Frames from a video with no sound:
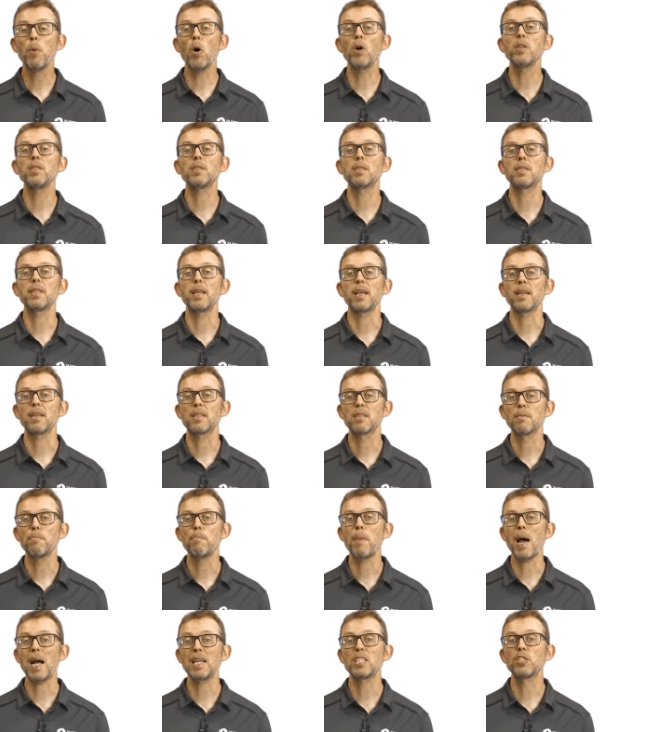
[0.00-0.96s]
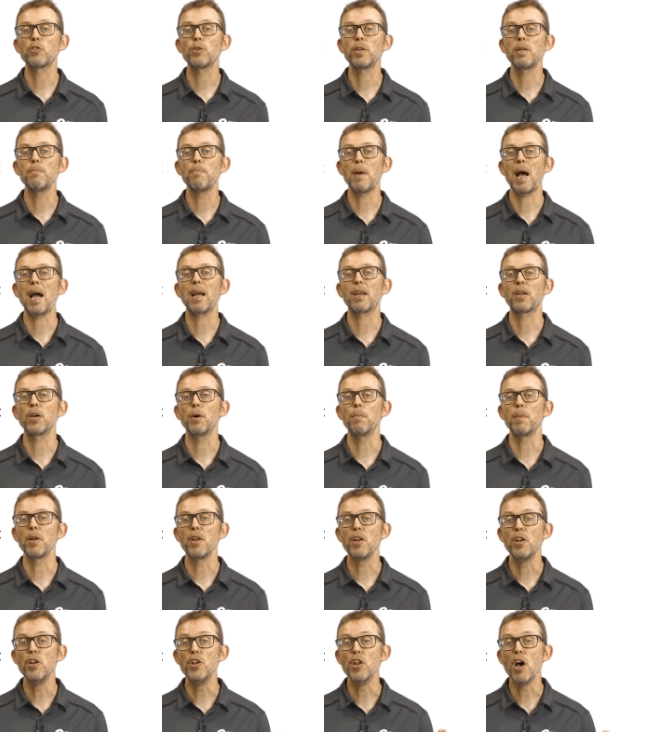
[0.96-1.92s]
Point six, battery
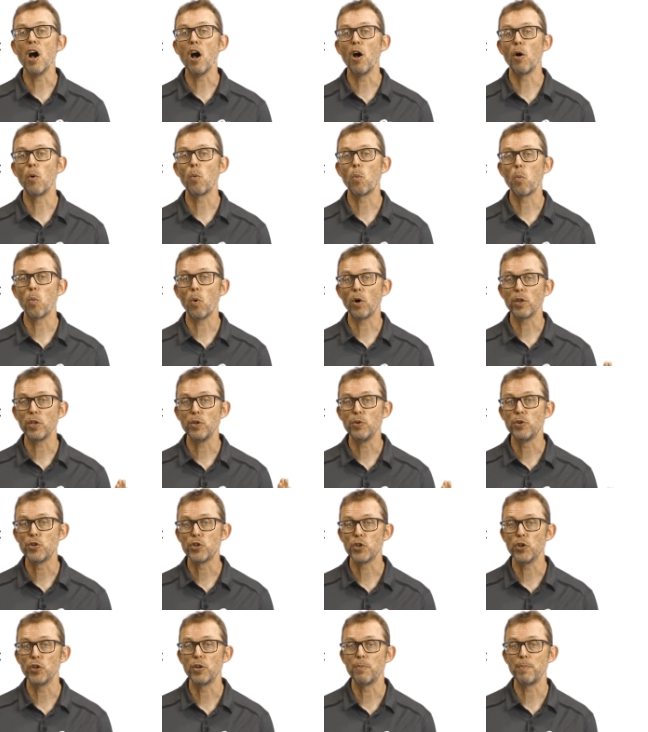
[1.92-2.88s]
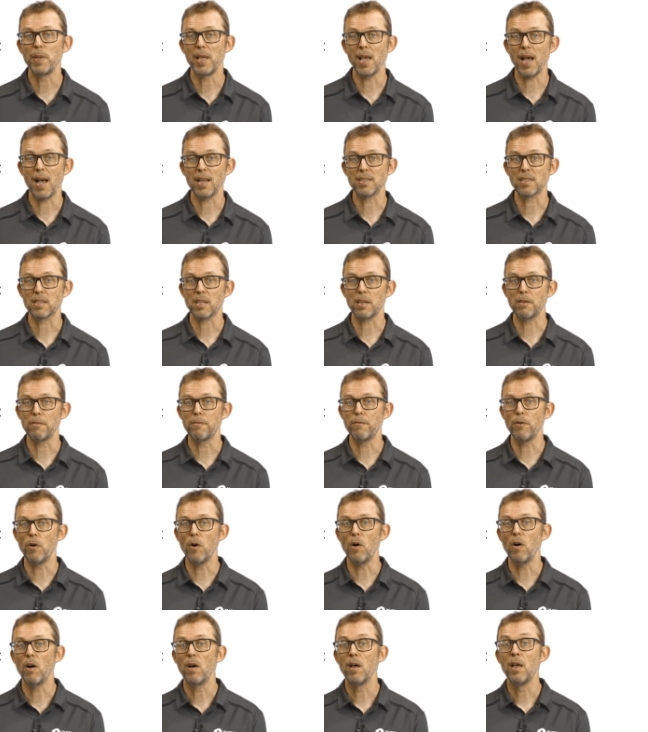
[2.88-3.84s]
backup. Know what you should be asking
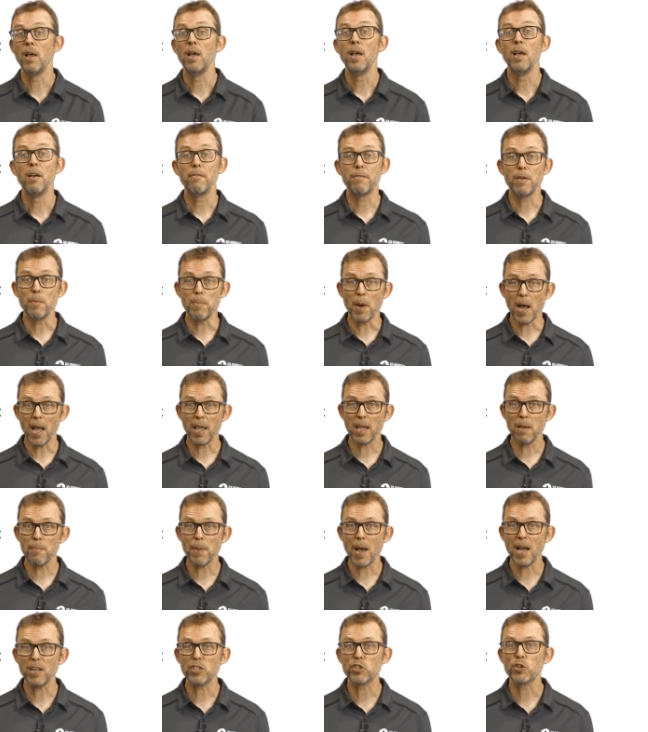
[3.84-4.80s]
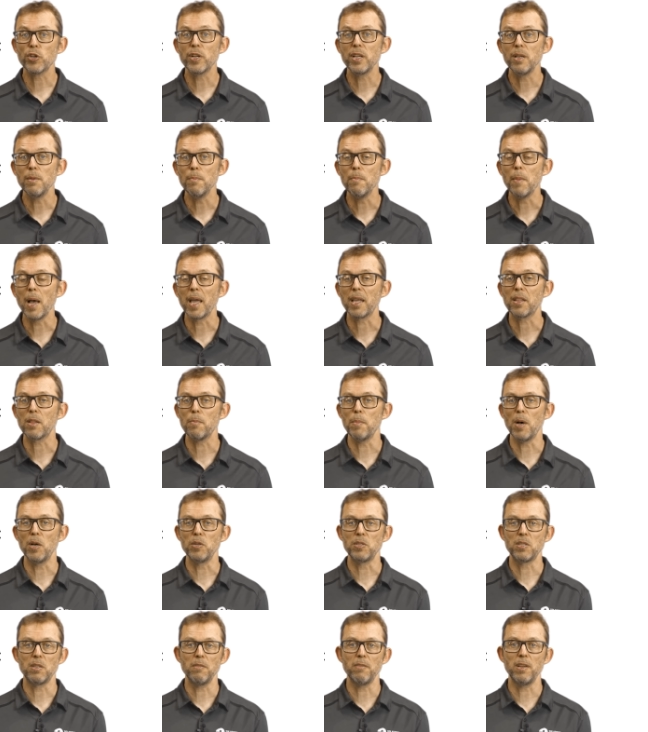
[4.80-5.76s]
for. If you're buying a battery, make the
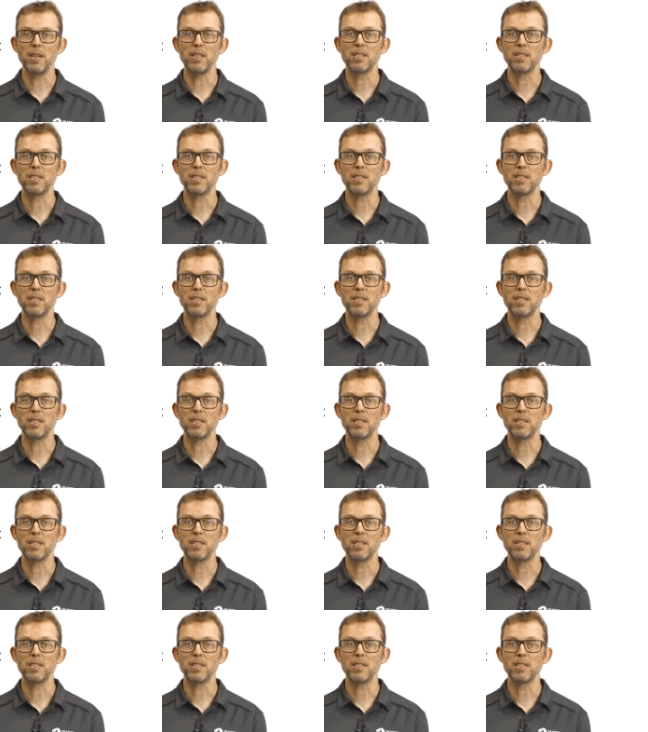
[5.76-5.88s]
most of